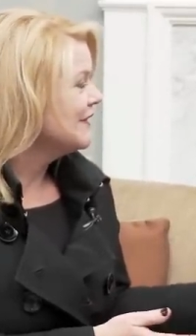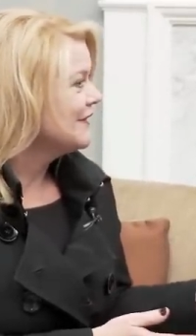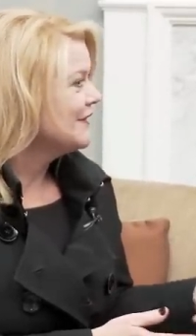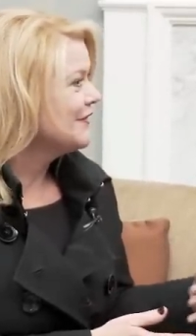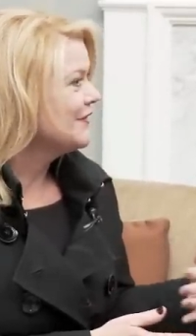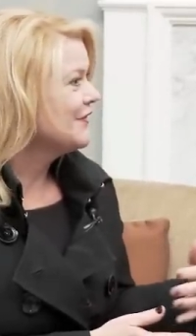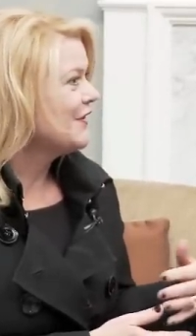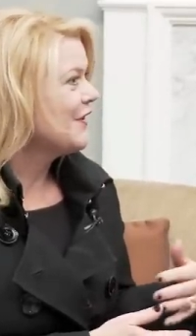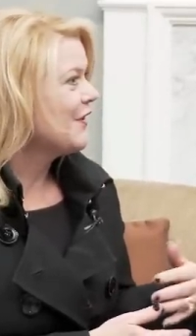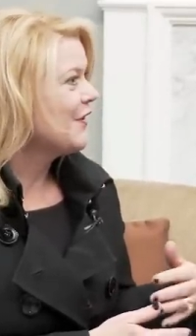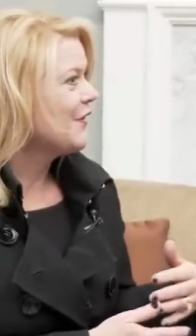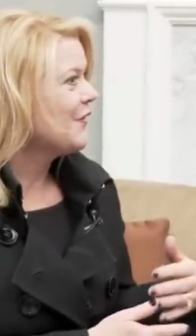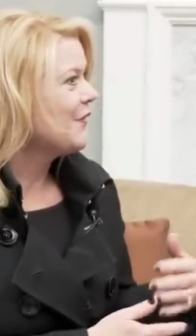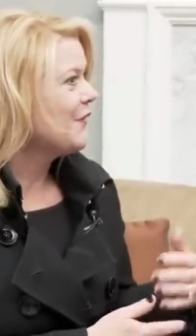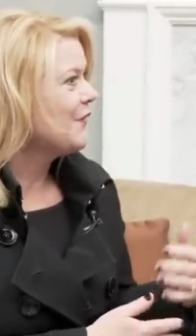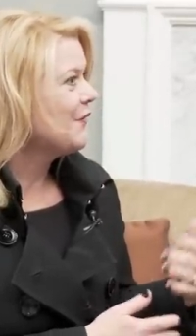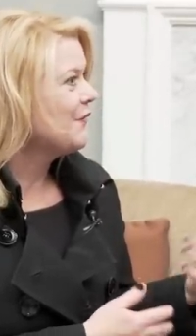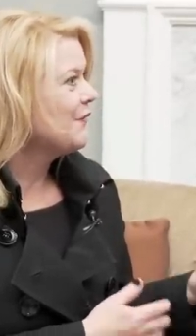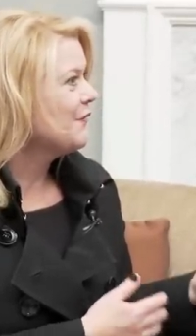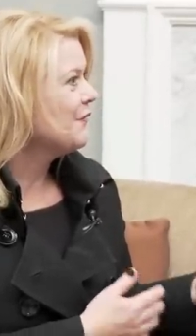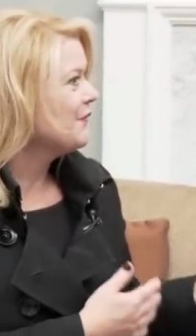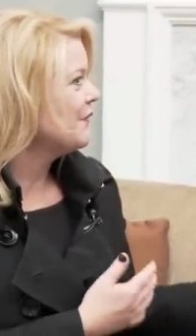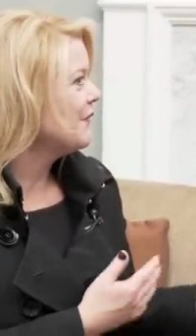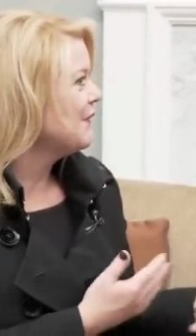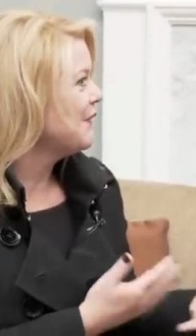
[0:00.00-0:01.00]

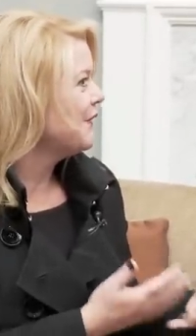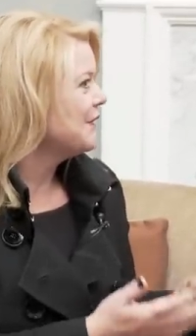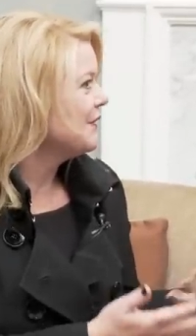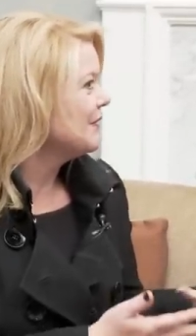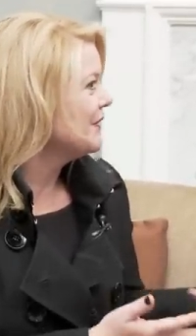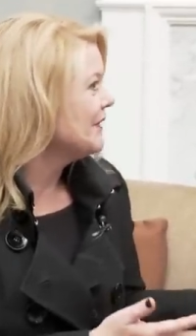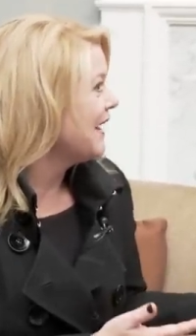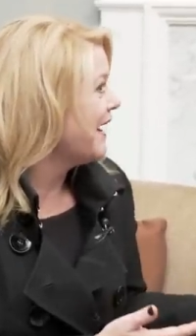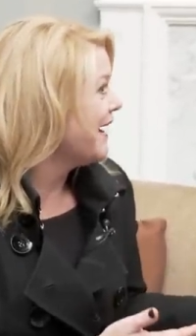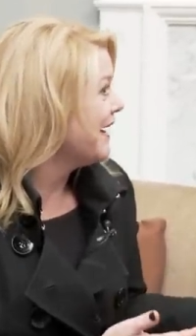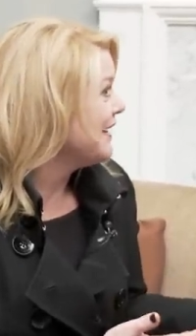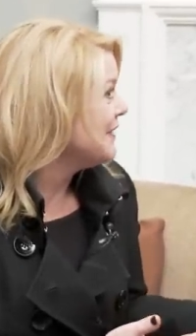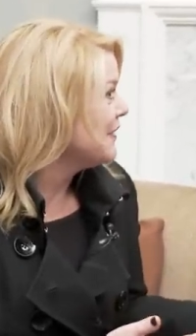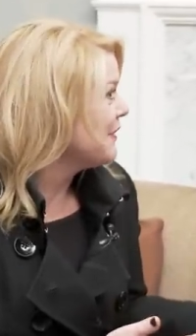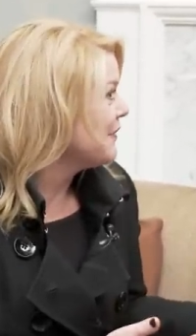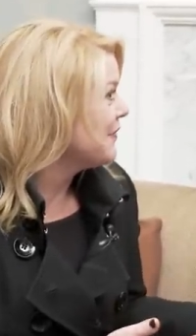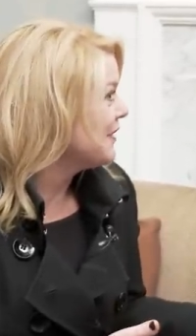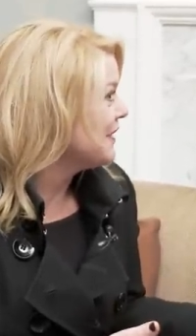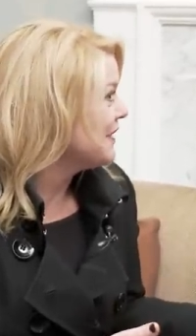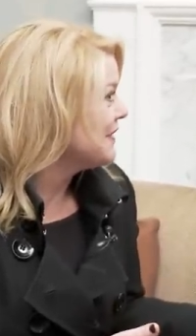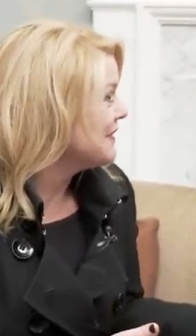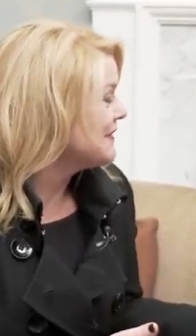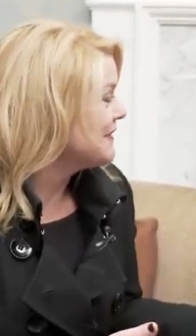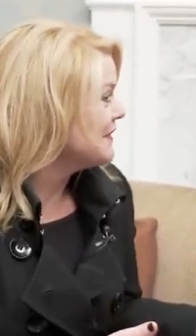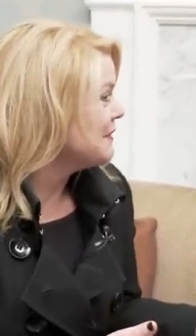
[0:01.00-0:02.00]
so I know
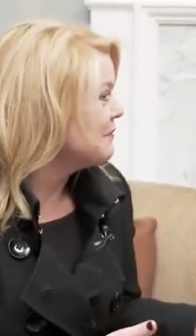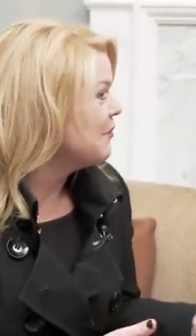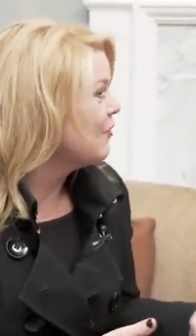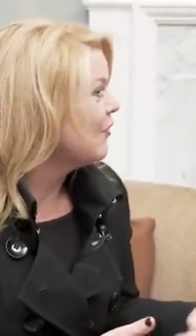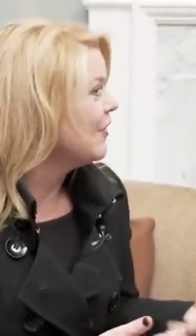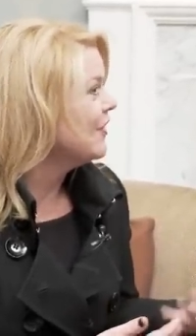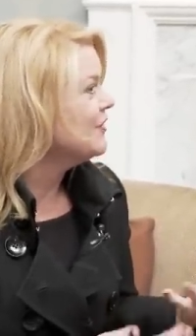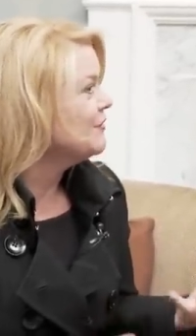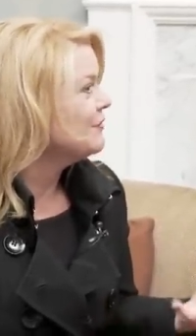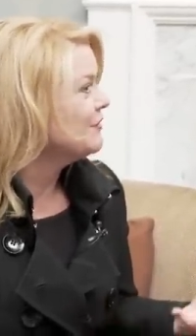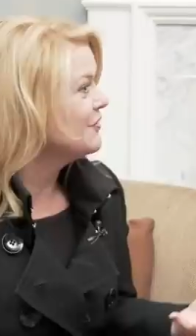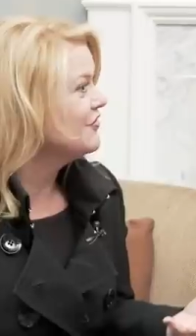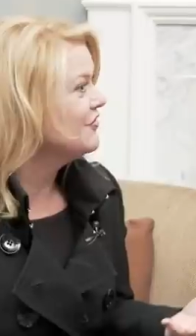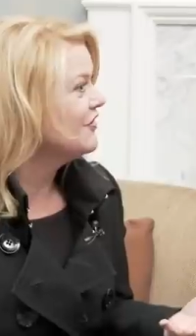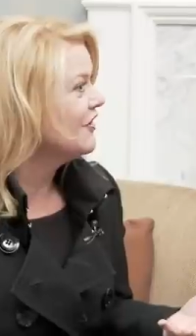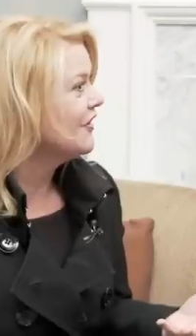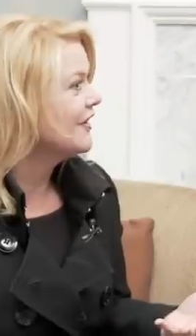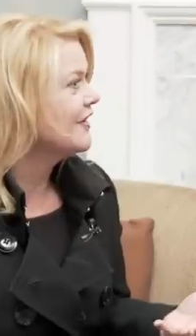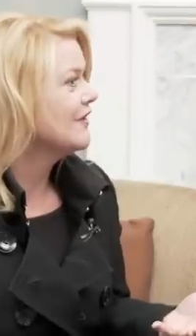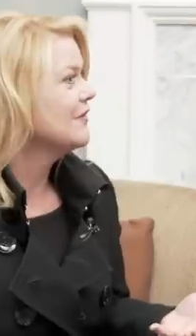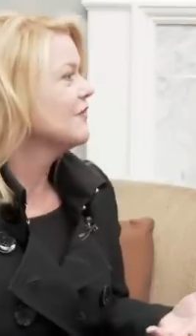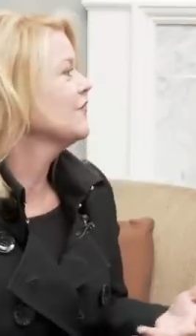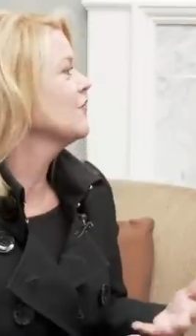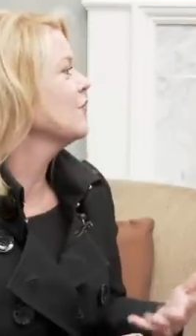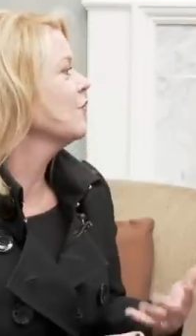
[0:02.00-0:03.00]
that at some point you were
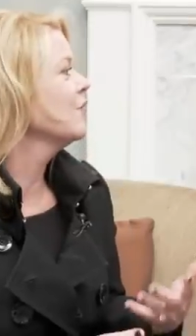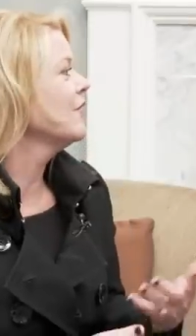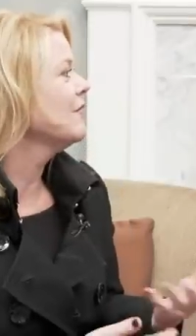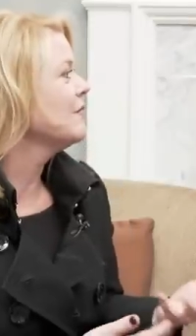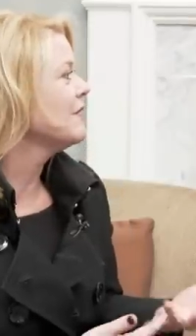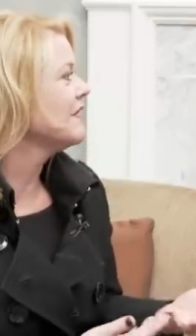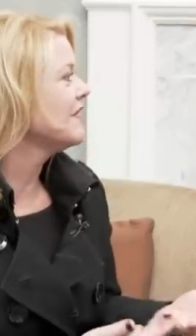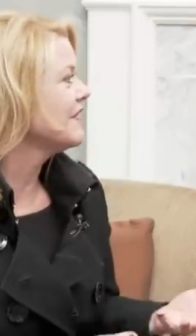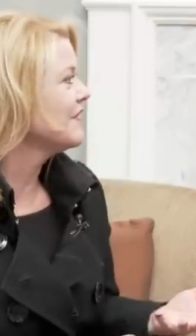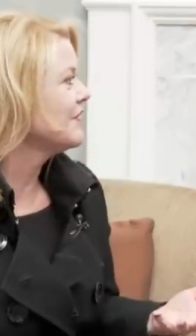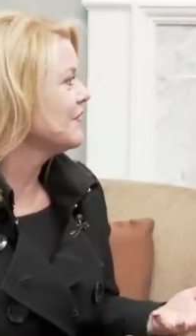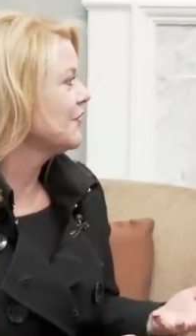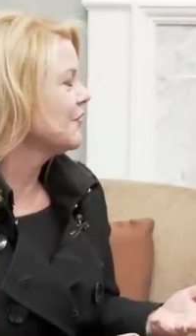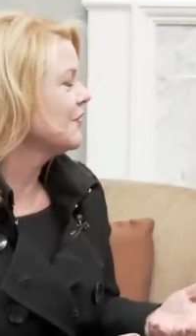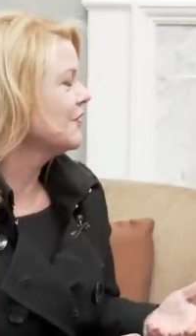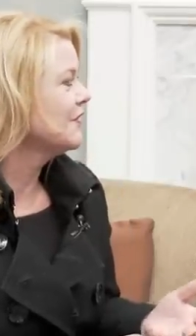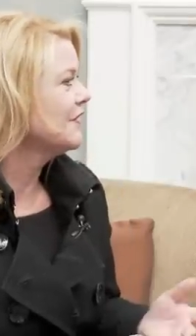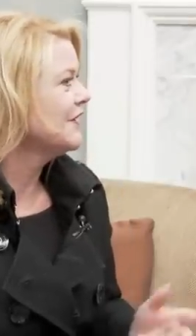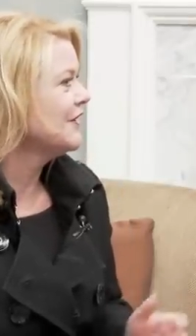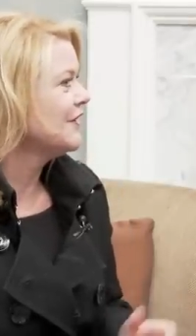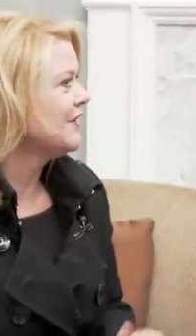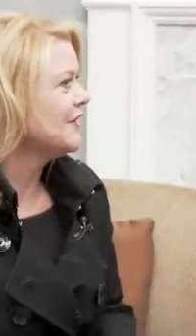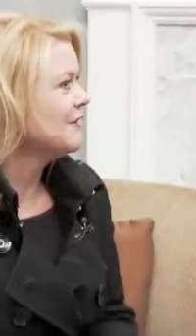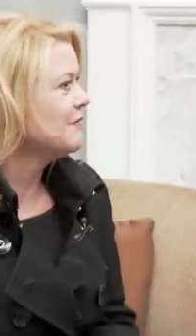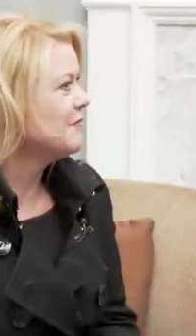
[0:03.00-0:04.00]
sharing a story with us
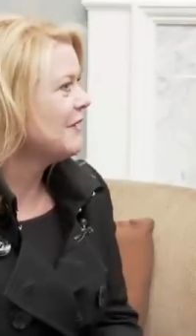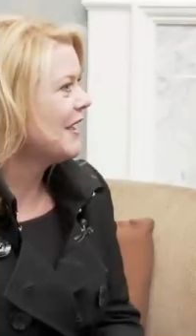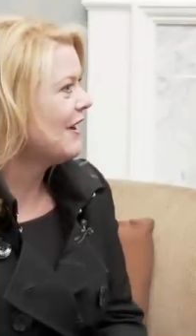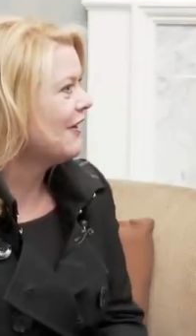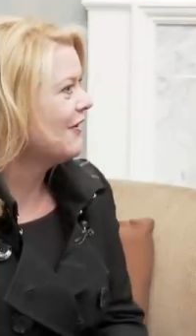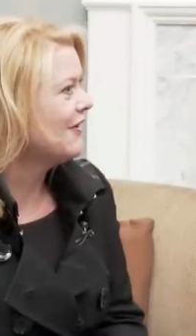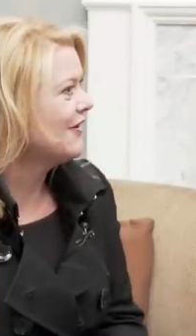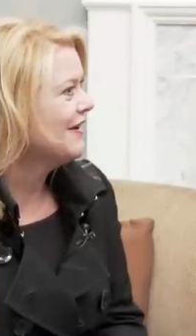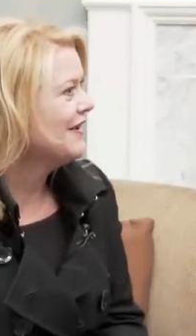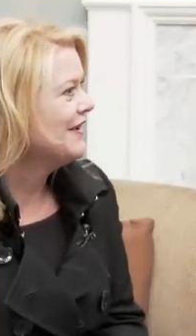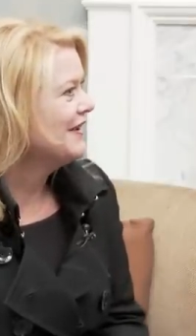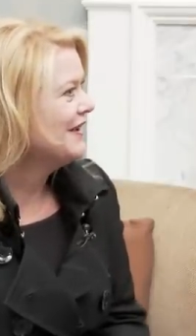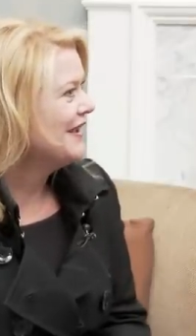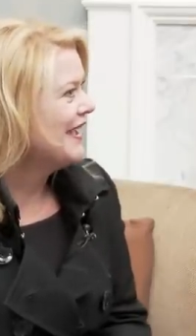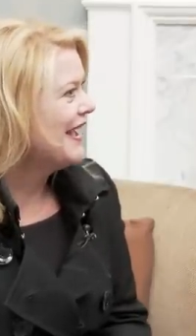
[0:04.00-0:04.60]
earlier about